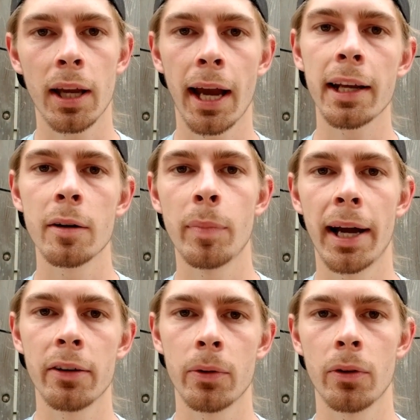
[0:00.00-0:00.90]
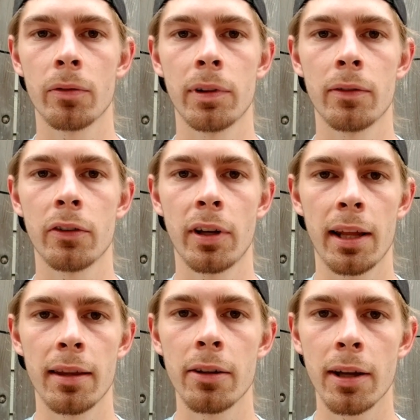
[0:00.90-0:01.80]
it kind of combines with those flavors,
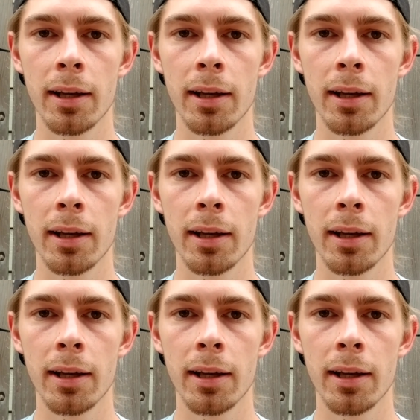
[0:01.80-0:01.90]
and I think you're